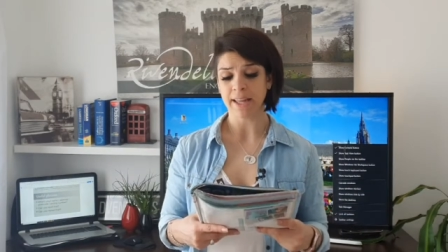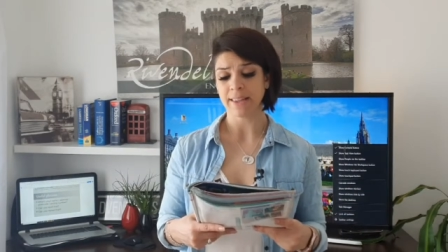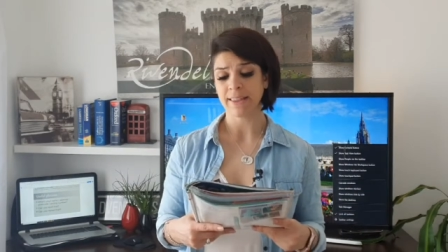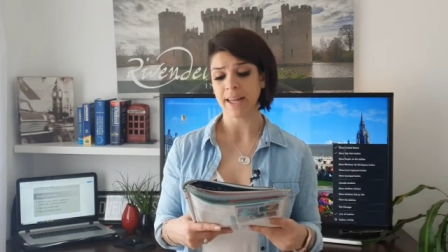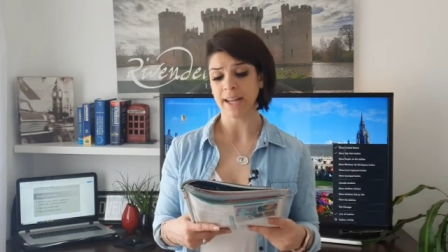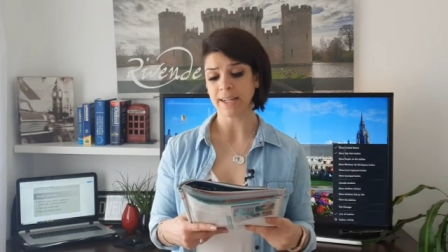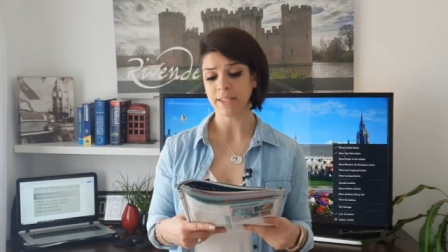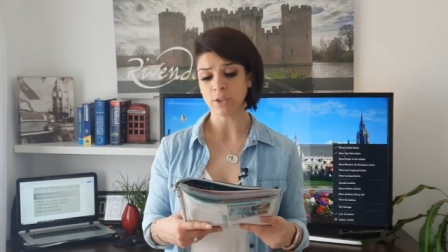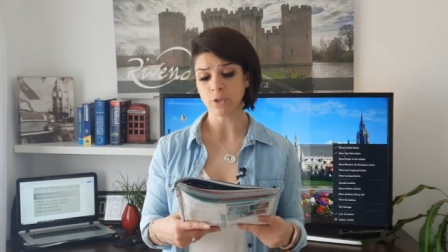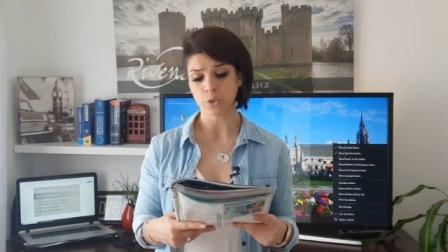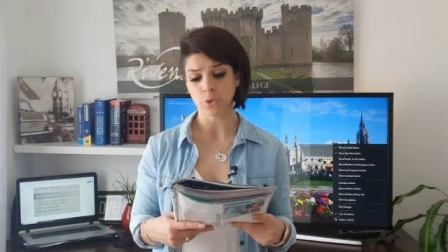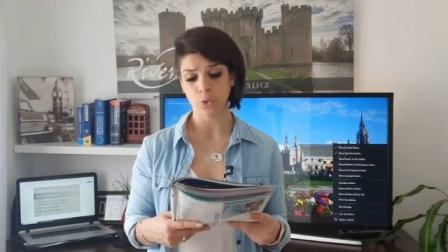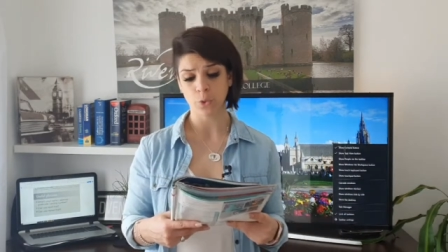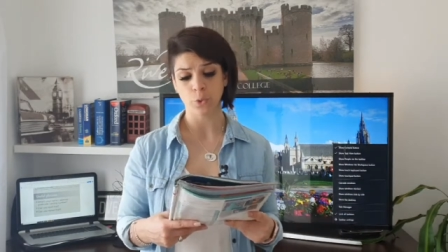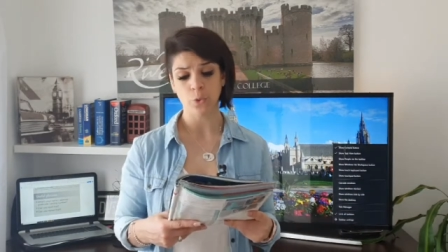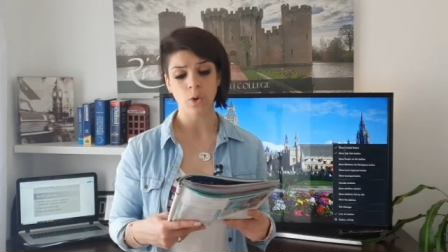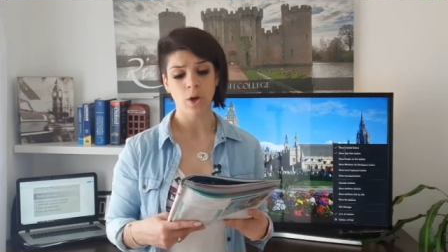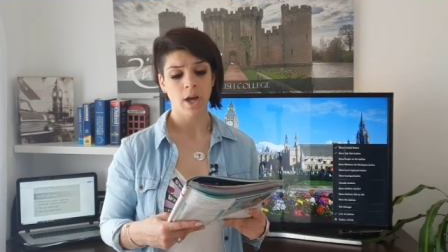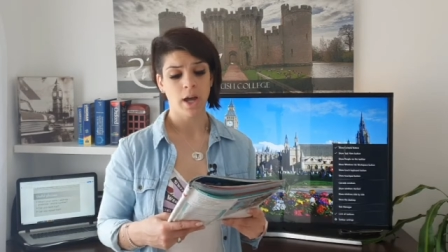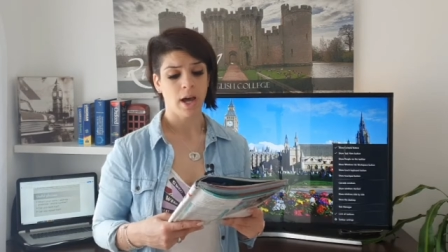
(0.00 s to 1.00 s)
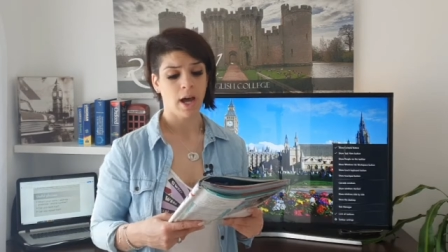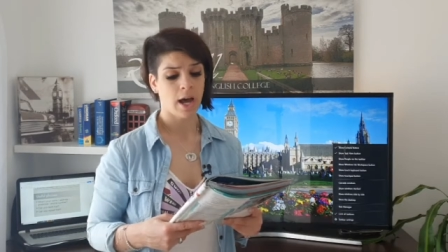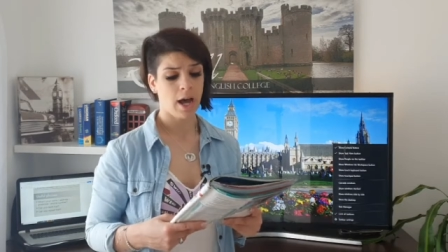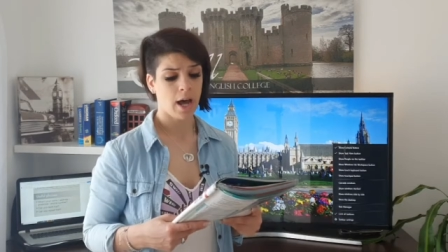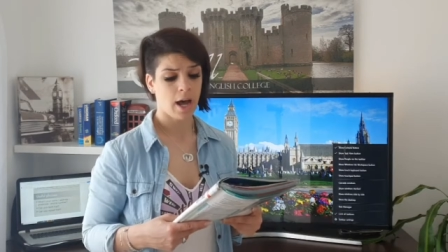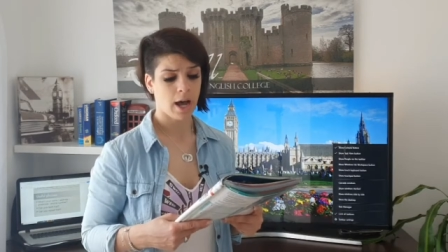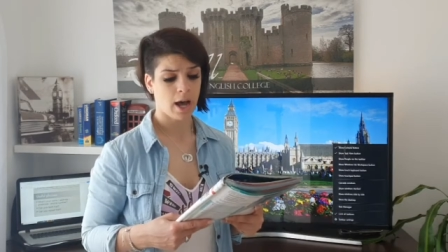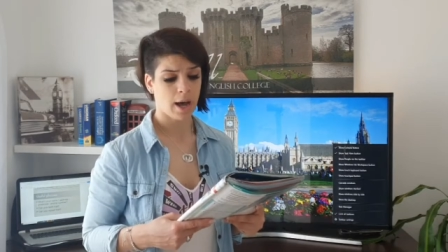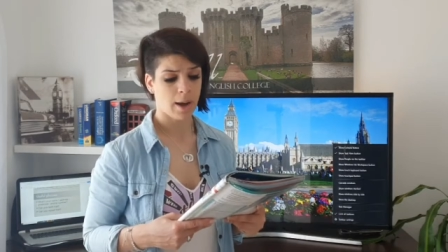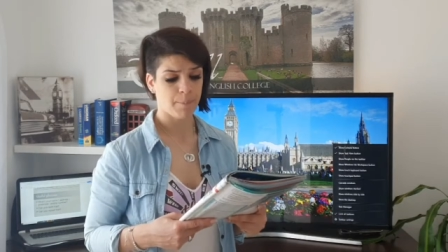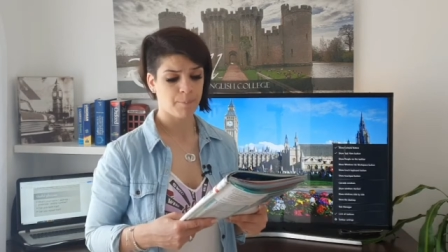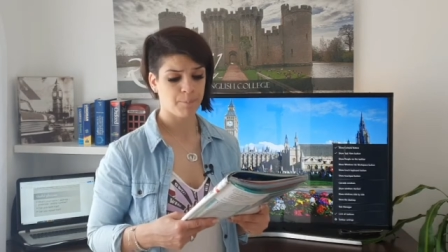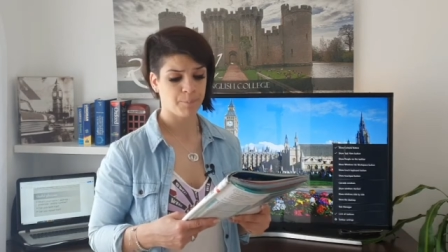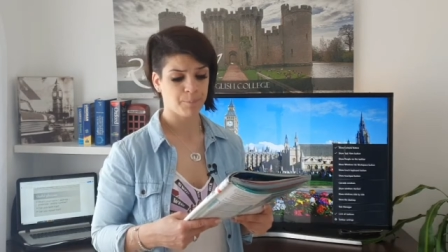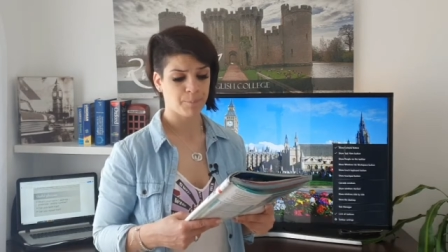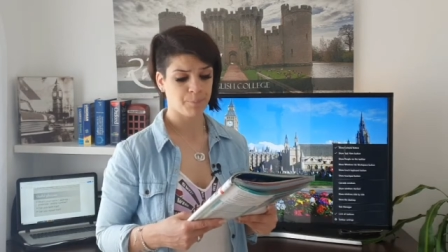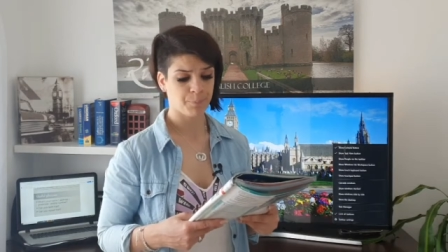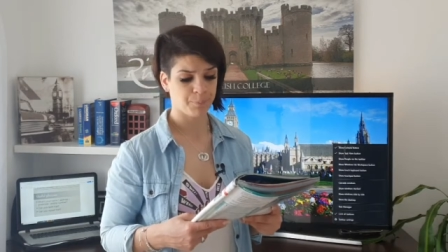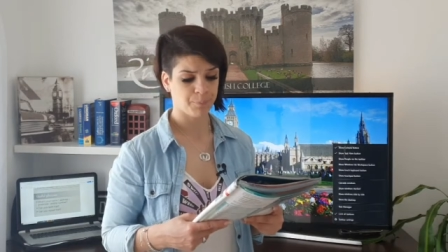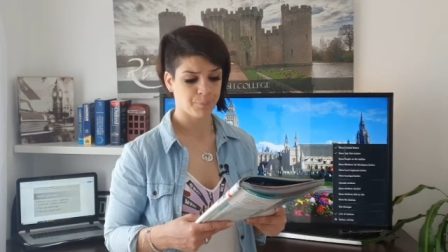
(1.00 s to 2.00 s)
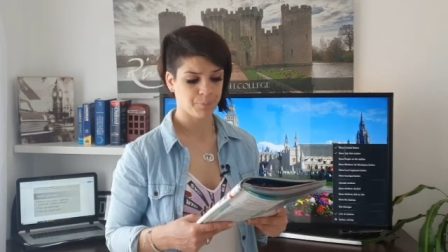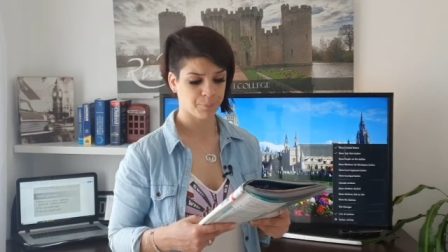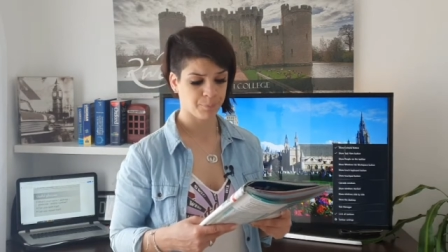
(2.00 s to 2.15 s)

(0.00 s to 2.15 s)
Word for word: that is to um,